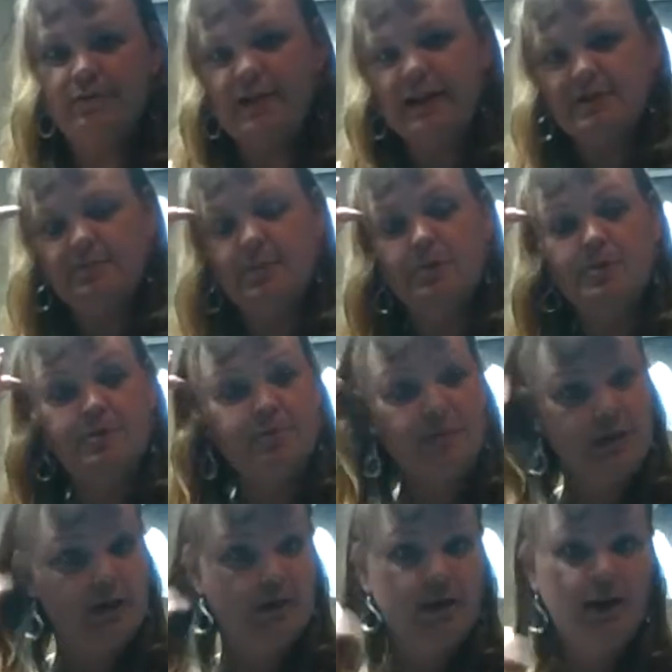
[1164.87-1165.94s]
fast motion
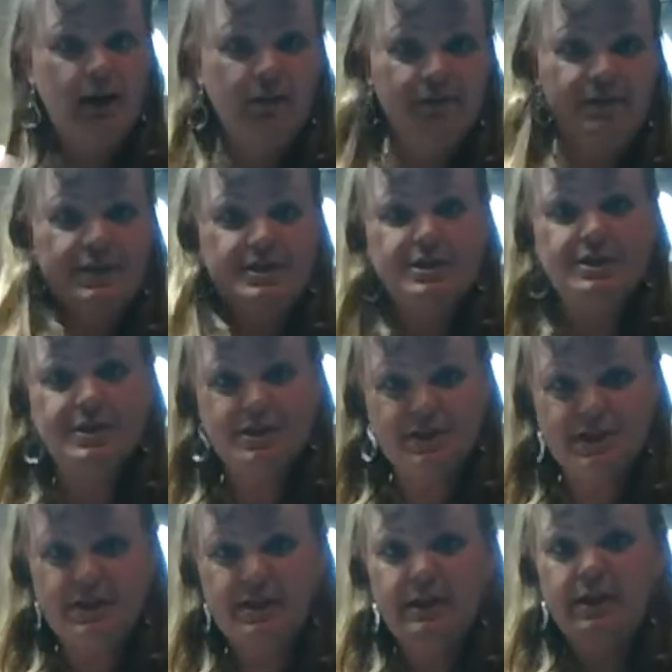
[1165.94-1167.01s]
video of this is
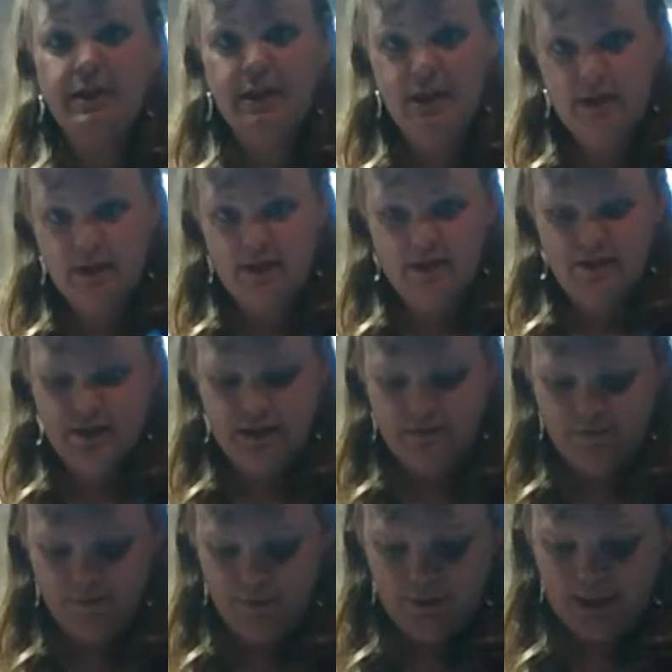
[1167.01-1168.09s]
to
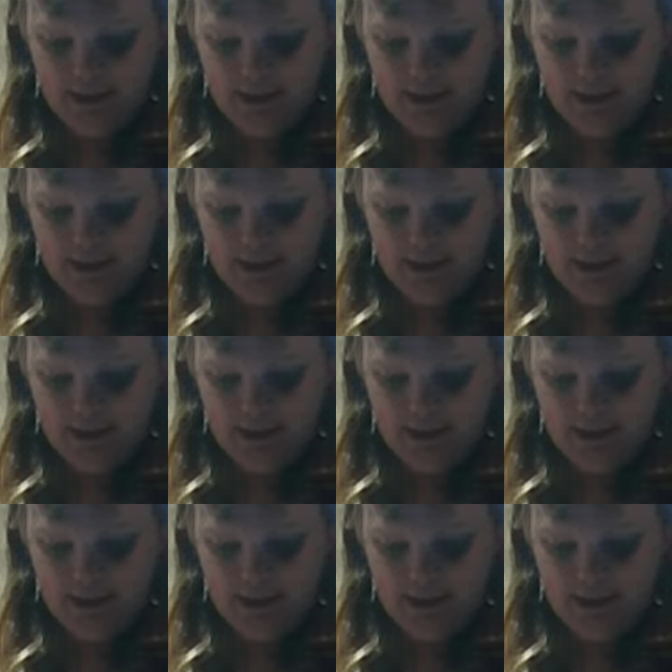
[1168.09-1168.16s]
give you an